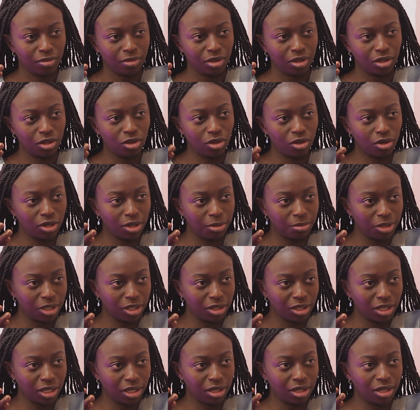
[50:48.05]
You know what I mean?
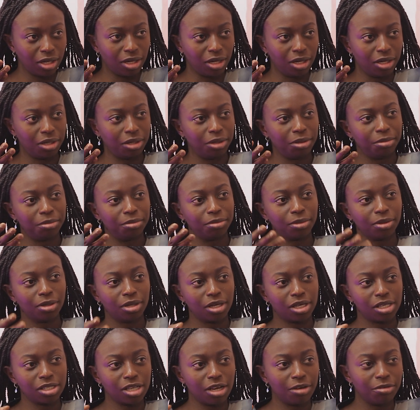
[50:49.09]
Like, yeah. um,
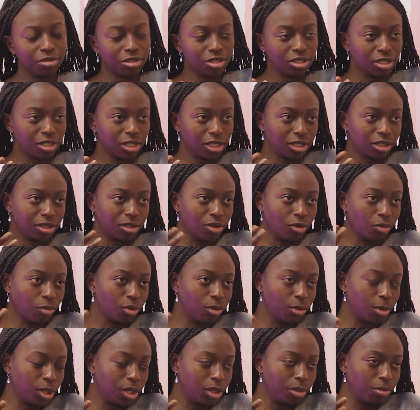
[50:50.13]
because obviously, like, the
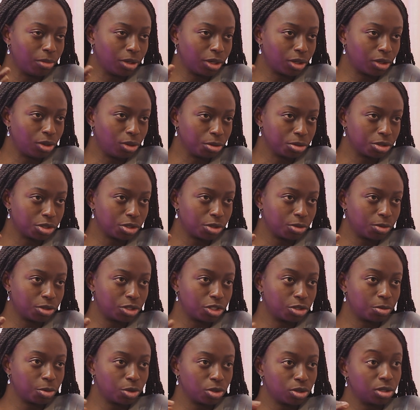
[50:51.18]
women in my culture were
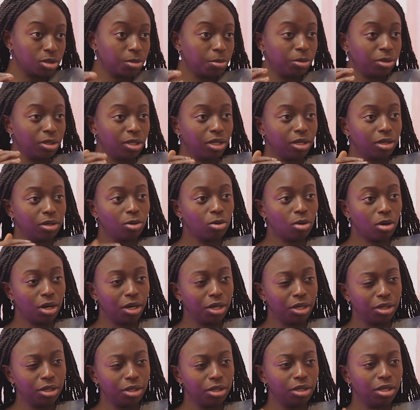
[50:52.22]
supposed to be, like,
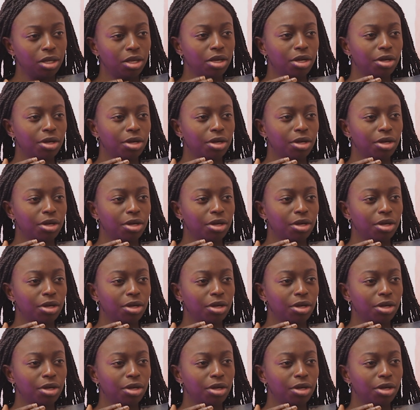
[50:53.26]
quiet,